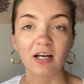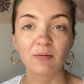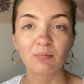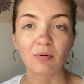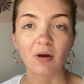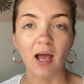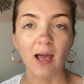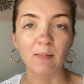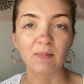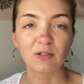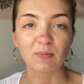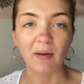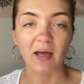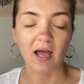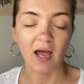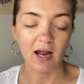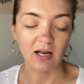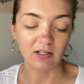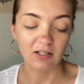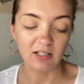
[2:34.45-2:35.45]
primed my
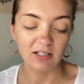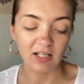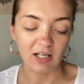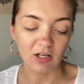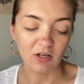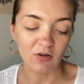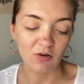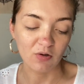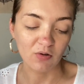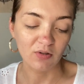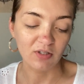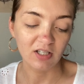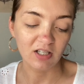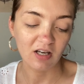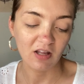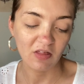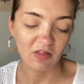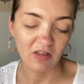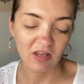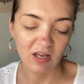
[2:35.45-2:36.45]
eyelids. I
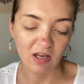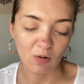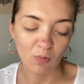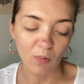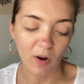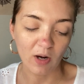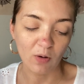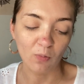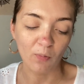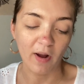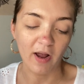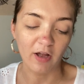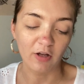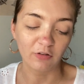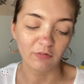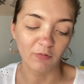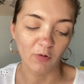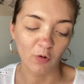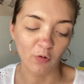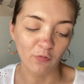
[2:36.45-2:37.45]
used the Wet n
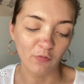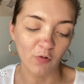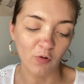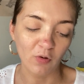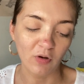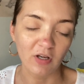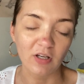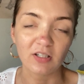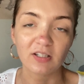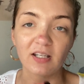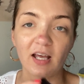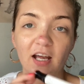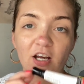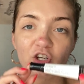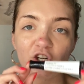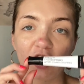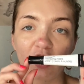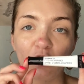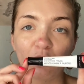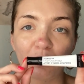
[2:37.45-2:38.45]
Wild Photo Focus
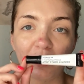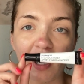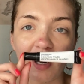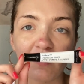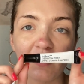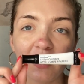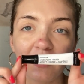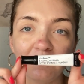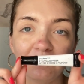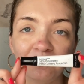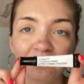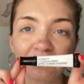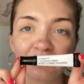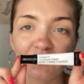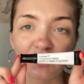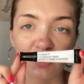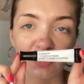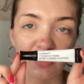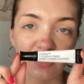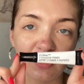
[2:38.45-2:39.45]
eyeshadow primer,
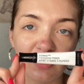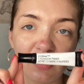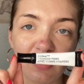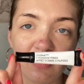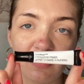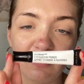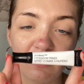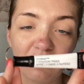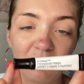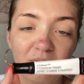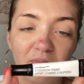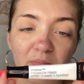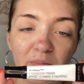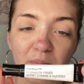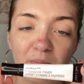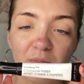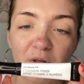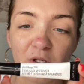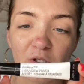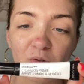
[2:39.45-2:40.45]
just
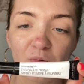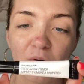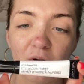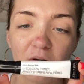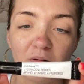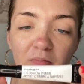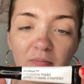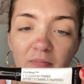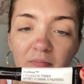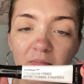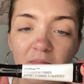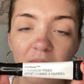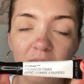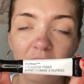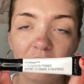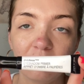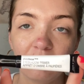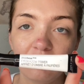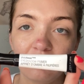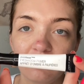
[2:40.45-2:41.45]
this one,
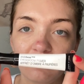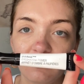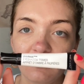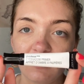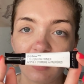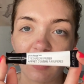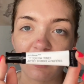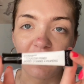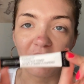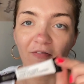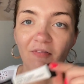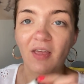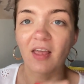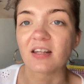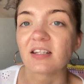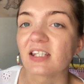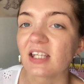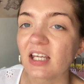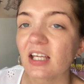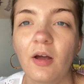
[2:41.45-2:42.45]
nothing
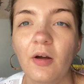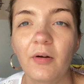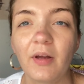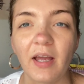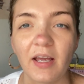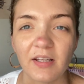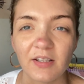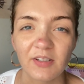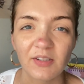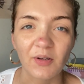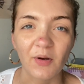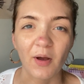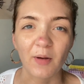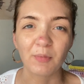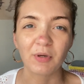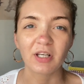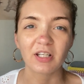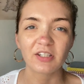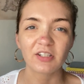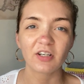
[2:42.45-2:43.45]
fancy. Okay, so I'm
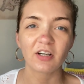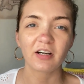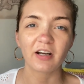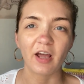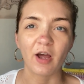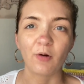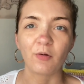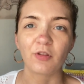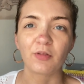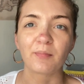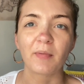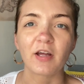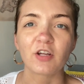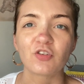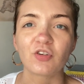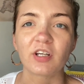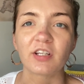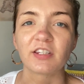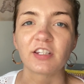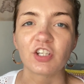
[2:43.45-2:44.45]
going to start out with my
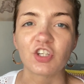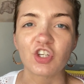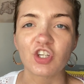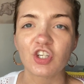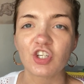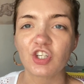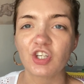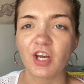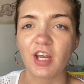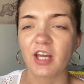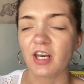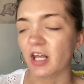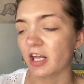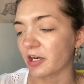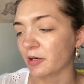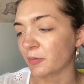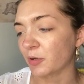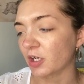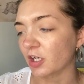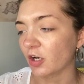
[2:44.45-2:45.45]
transition shade, and
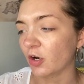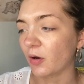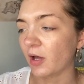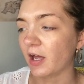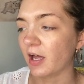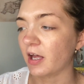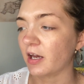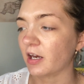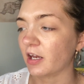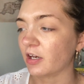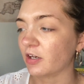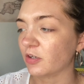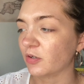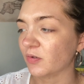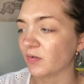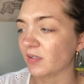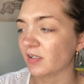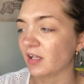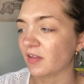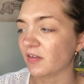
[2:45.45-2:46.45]
I'm going to go ahead and
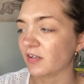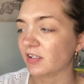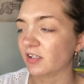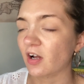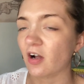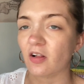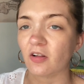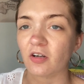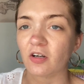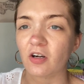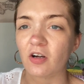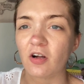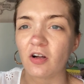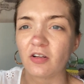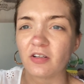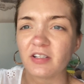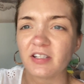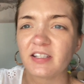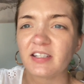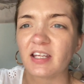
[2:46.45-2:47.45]
use this color
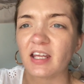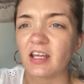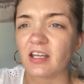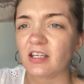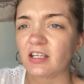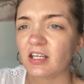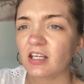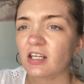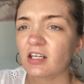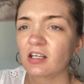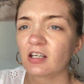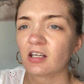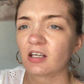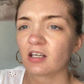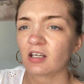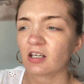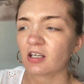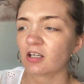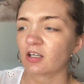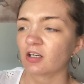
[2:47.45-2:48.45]
called Sandy,
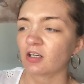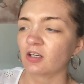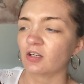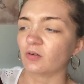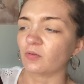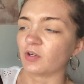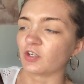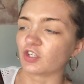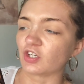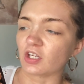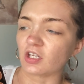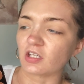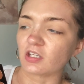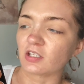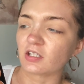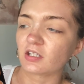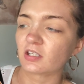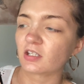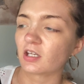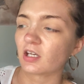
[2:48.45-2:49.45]
which
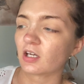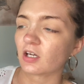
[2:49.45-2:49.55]
is